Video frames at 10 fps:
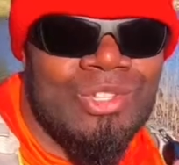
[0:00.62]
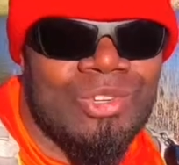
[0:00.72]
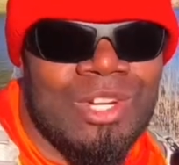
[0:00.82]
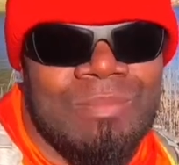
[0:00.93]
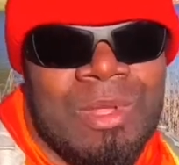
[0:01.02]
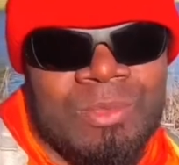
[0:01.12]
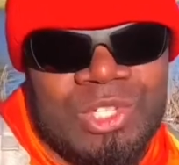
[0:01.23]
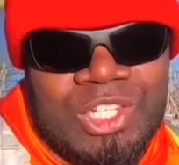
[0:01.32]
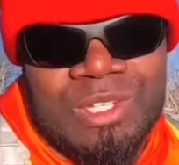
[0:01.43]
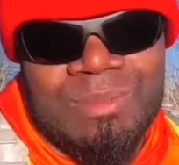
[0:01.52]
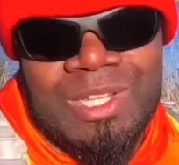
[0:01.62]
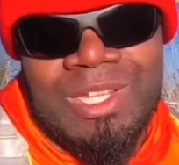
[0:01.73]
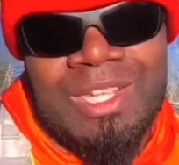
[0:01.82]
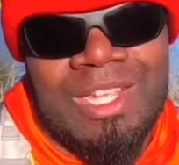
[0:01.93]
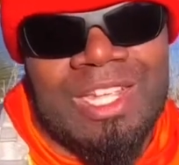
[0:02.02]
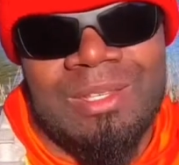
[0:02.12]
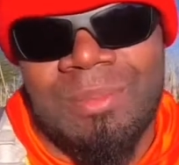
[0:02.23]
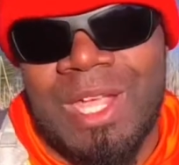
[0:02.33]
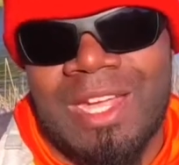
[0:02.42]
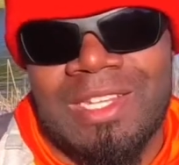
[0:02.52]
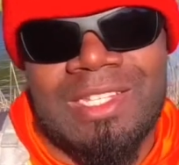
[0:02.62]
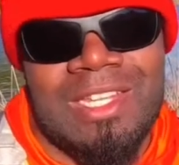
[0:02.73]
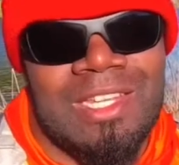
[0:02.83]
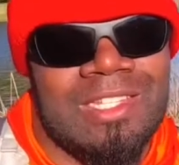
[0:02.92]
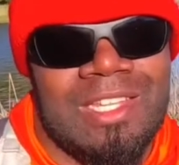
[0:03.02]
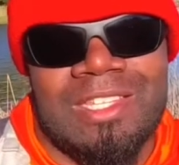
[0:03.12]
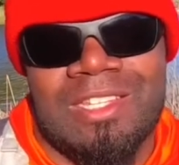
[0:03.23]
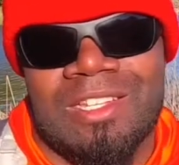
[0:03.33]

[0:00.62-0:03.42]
join the membership, get the behind the scenes, get the